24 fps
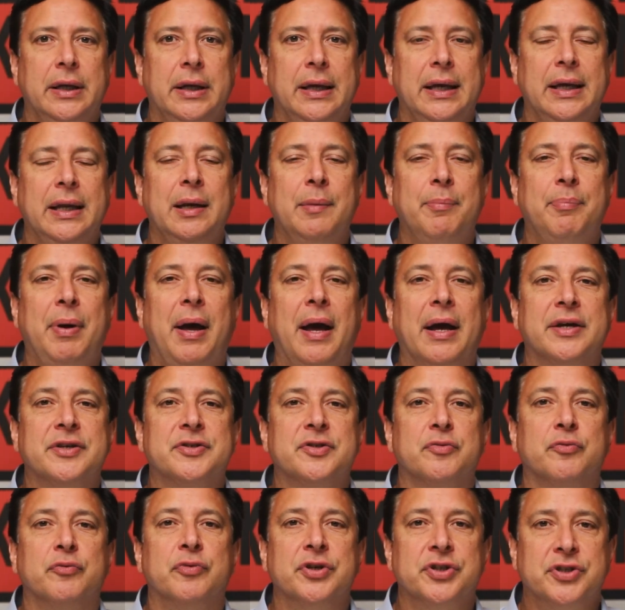it
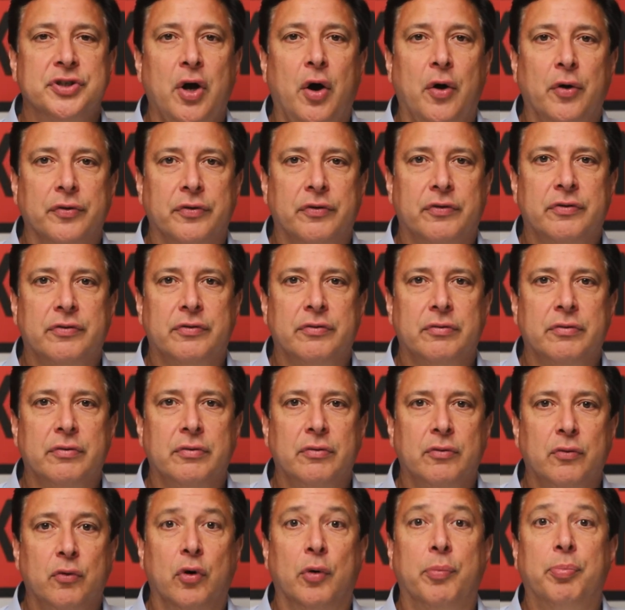impacts results
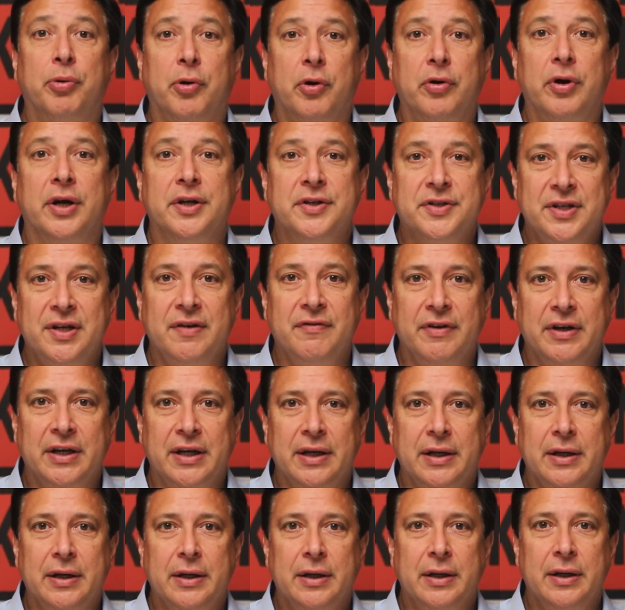or
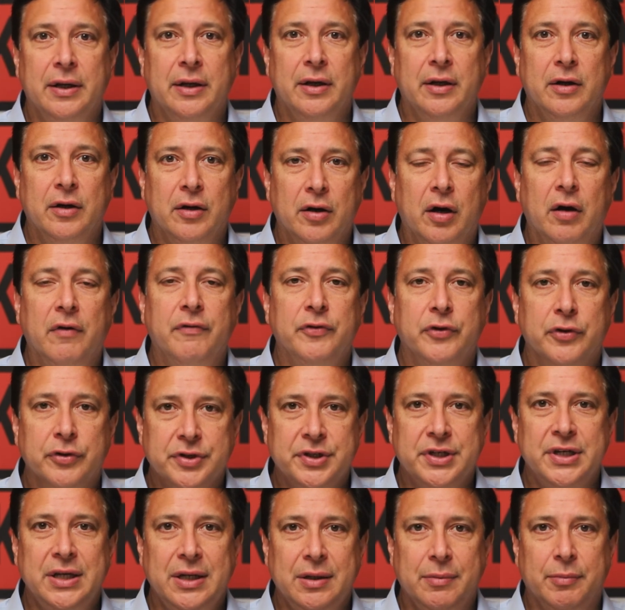productivity of your
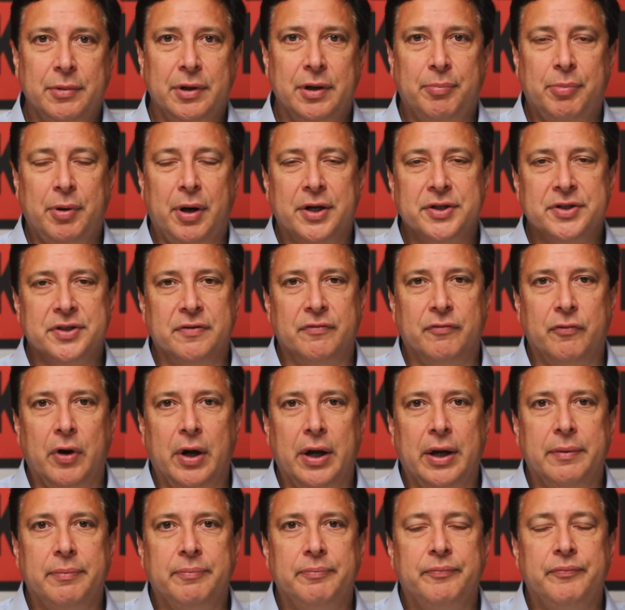team in a positive
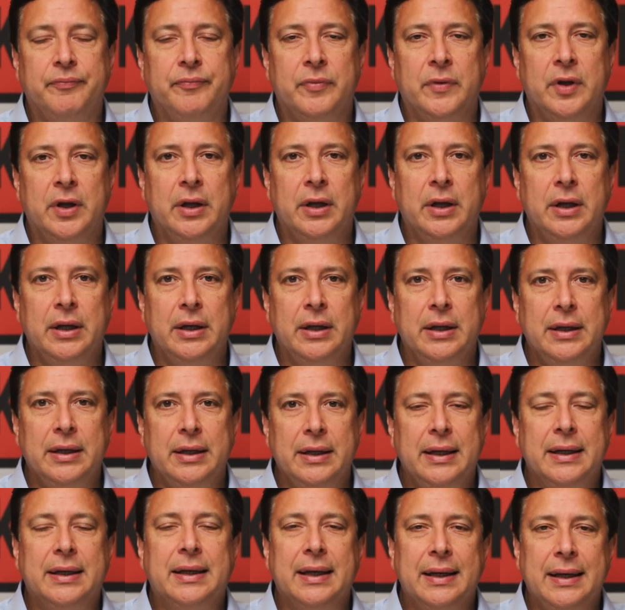way.
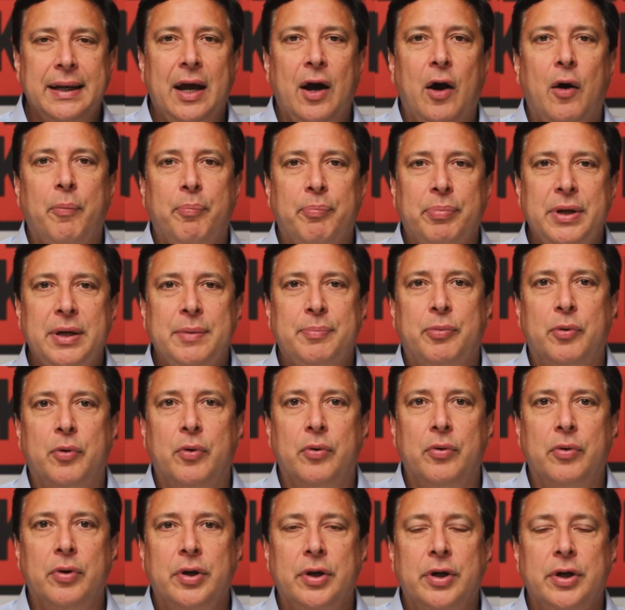It can help
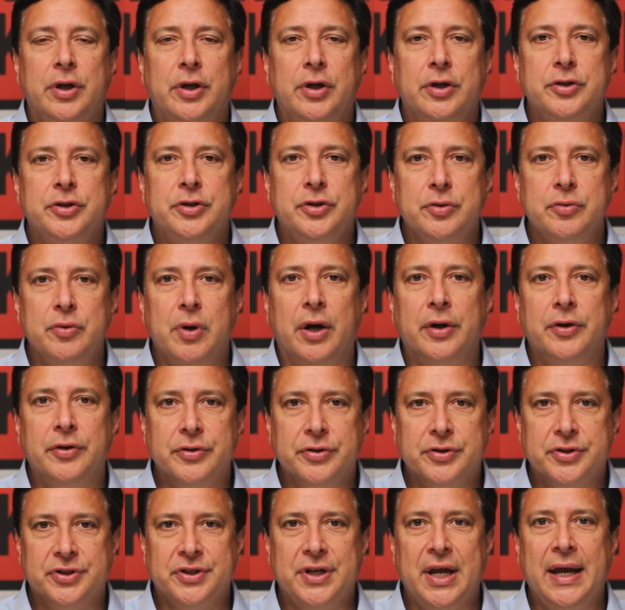people to
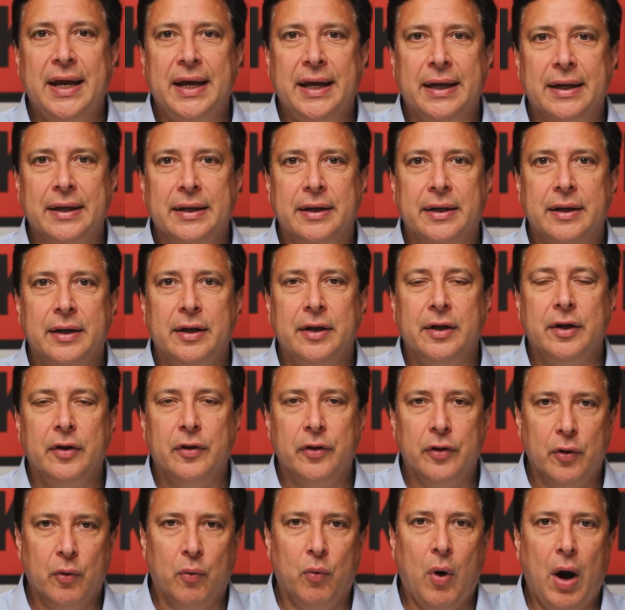understand
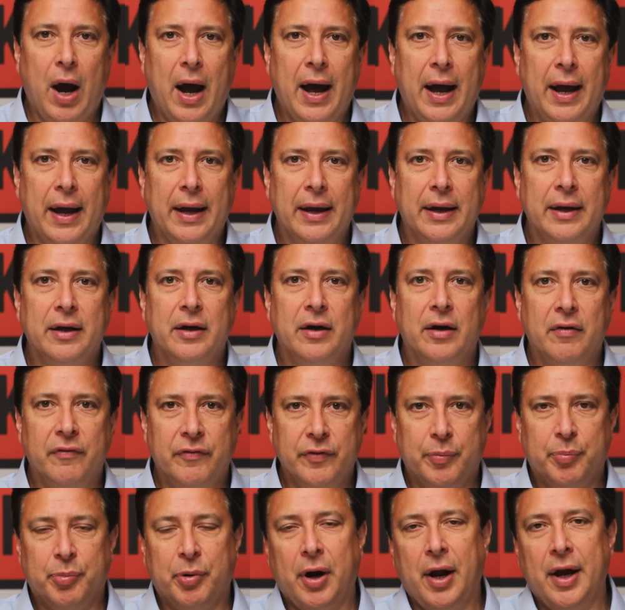the why of
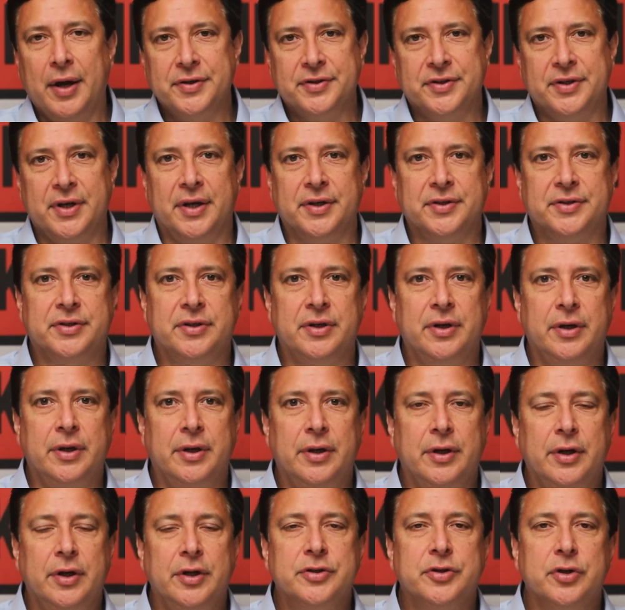the process.
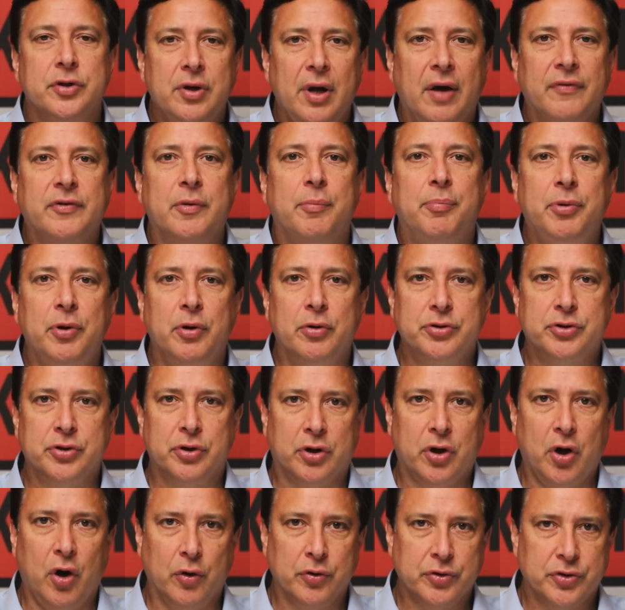So you have to build your
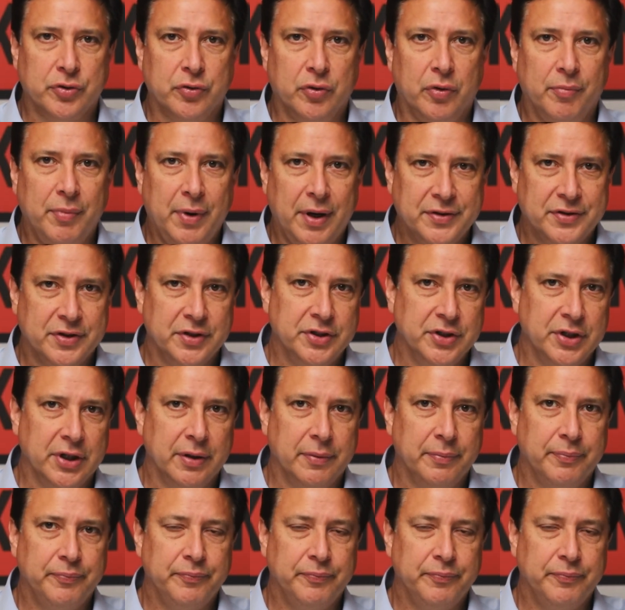cultural messaging,